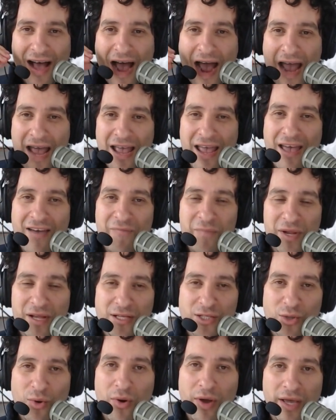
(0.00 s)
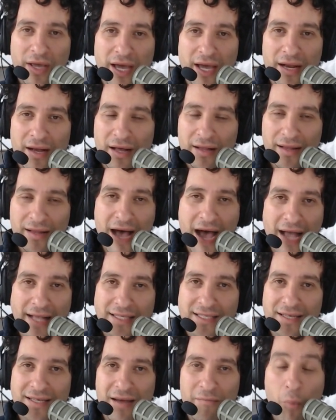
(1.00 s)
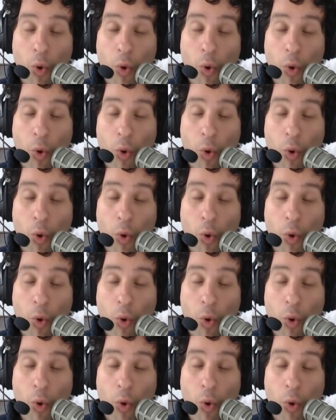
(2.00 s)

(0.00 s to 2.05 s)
I have been enjoying it a lot,